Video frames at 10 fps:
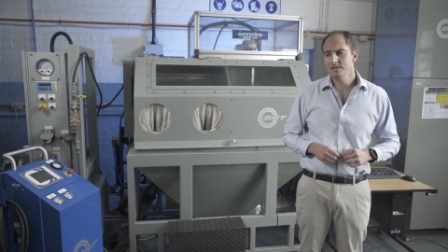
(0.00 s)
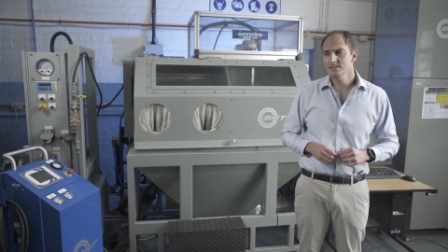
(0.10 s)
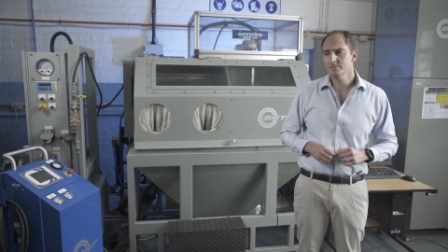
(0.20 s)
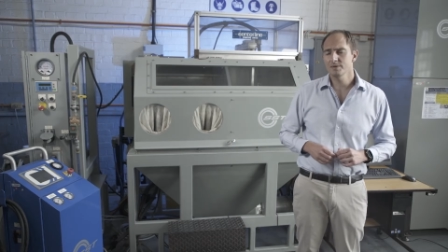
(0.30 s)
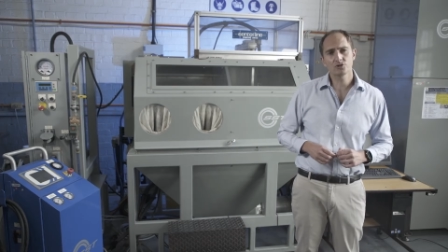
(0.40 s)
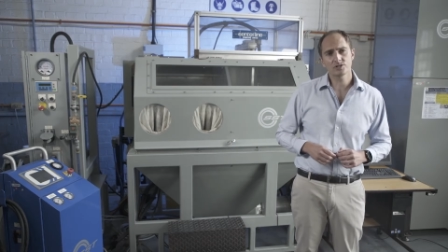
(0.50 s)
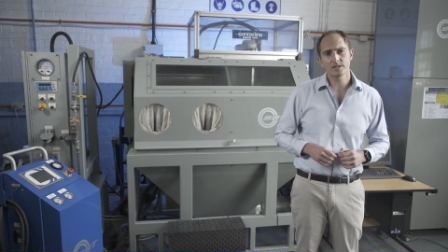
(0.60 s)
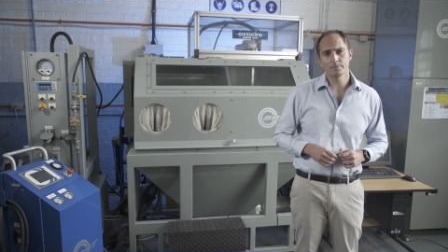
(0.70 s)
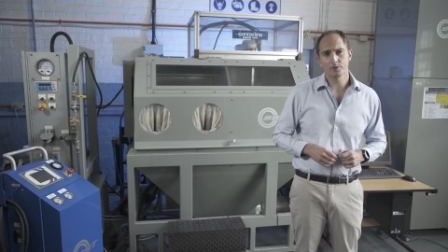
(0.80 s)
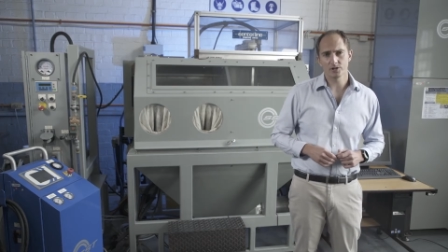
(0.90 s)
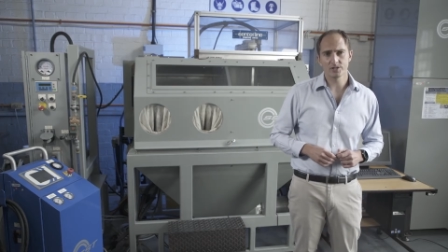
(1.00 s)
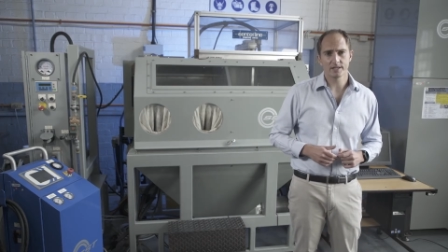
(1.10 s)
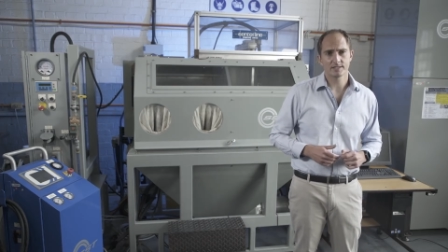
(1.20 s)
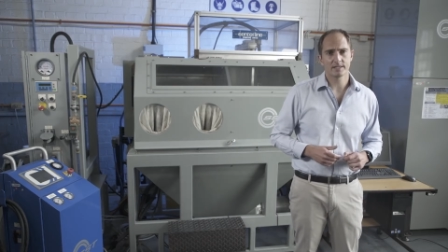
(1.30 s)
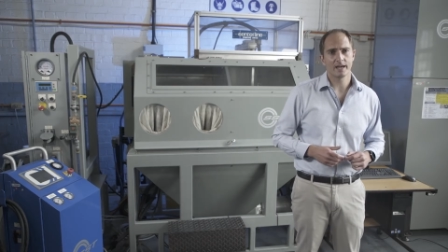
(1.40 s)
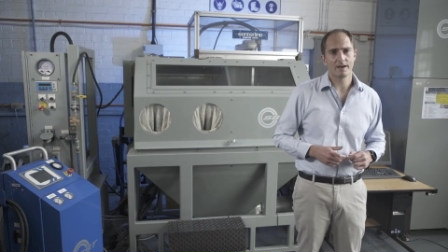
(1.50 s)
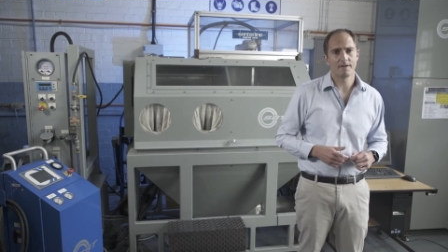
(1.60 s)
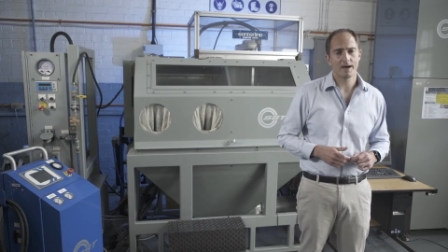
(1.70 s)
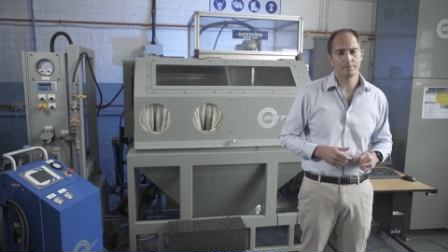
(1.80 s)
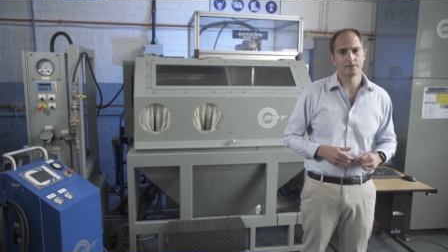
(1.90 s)
been some interesting projects that have
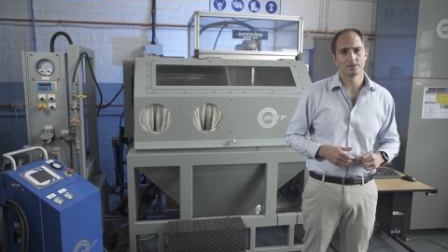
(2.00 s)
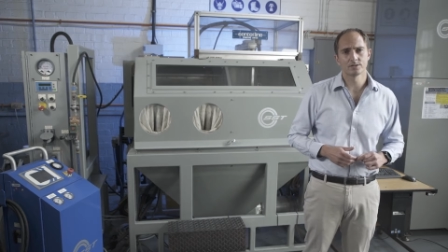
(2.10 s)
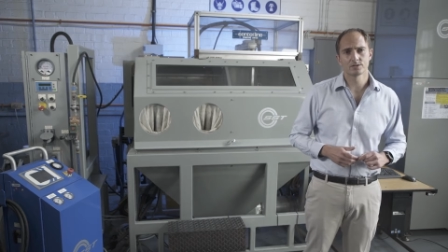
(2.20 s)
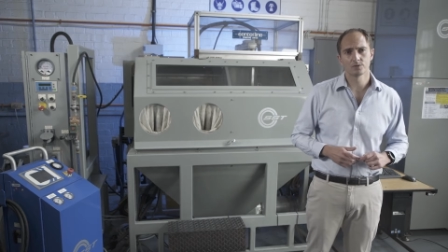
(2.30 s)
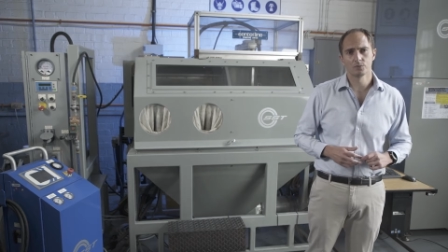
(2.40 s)
happened